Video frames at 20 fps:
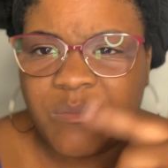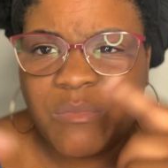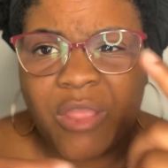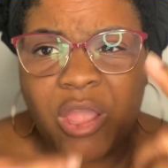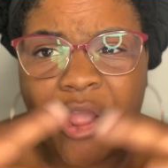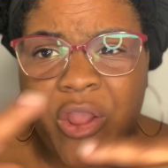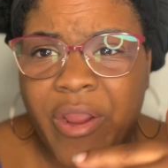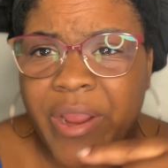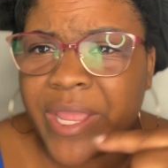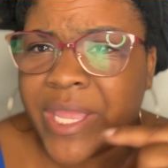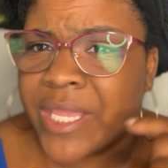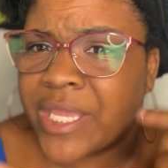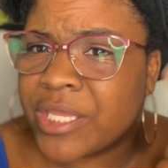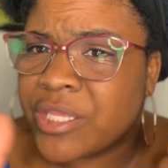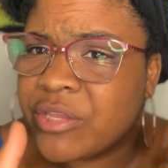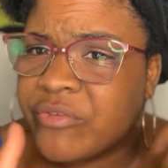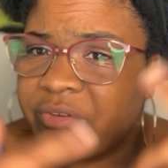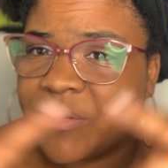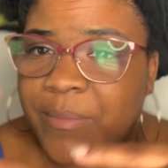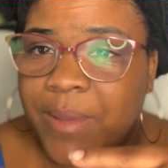all right,
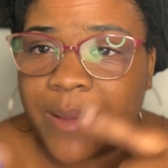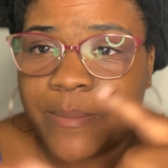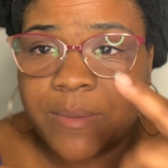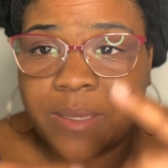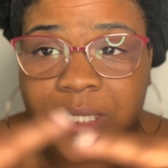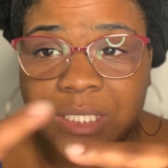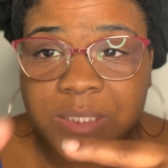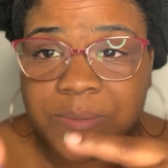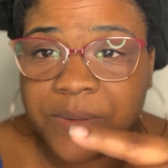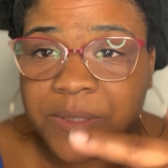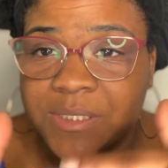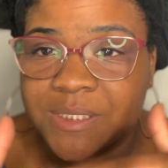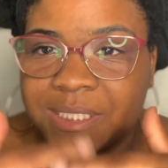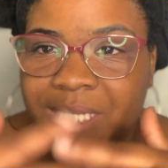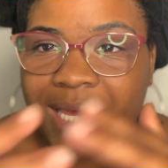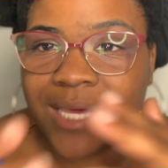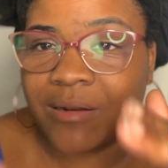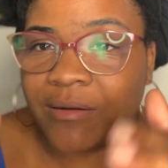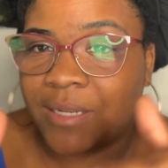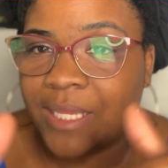you remind me of this person.
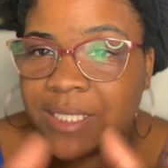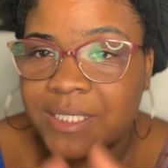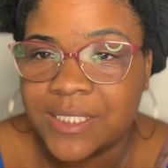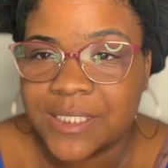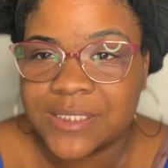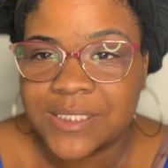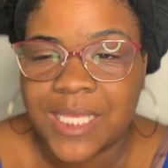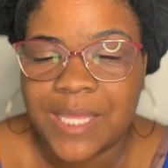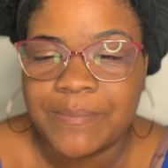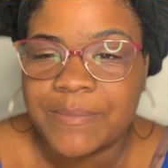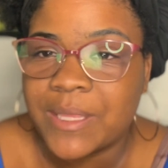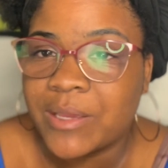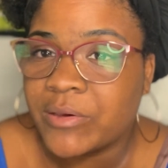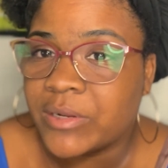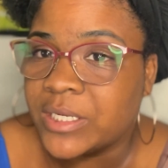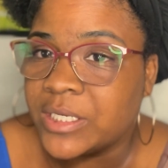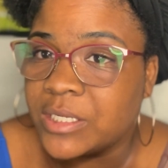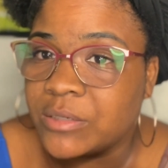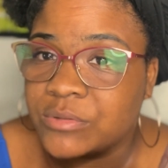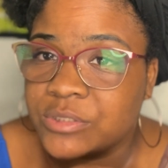I don't like this. I'm not going
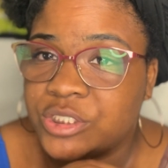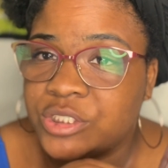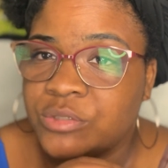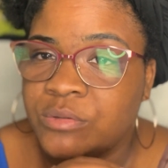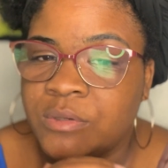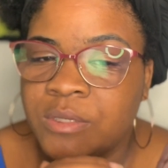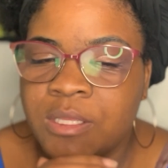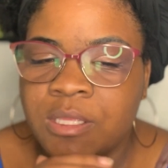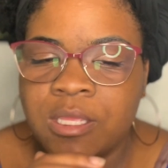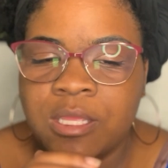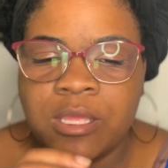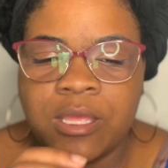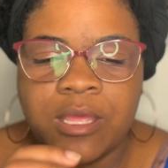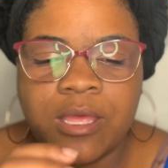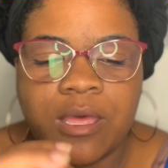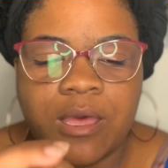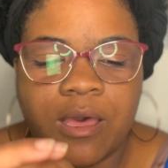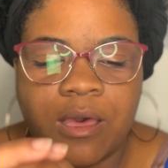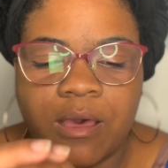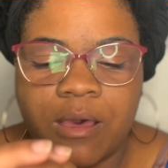to deal with you.
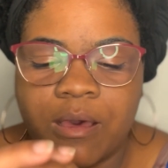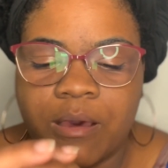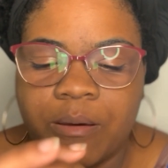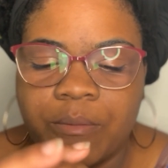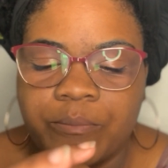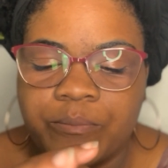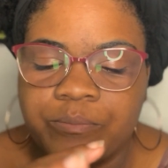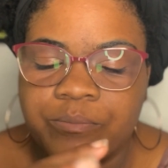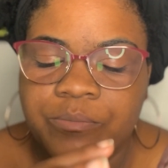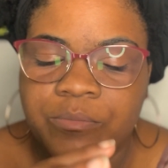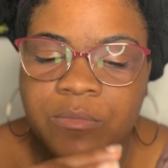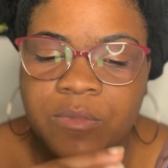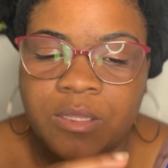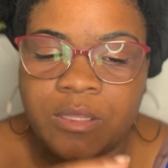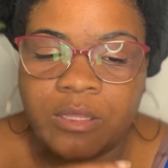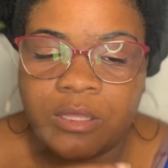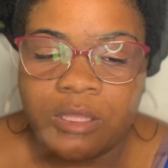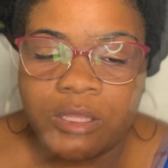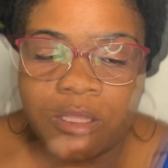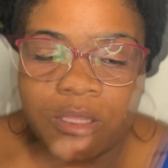And
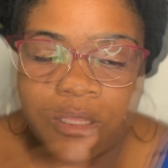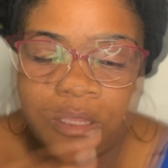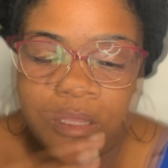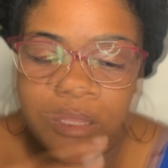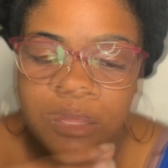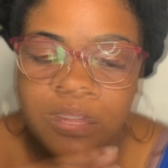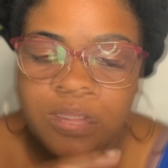I'm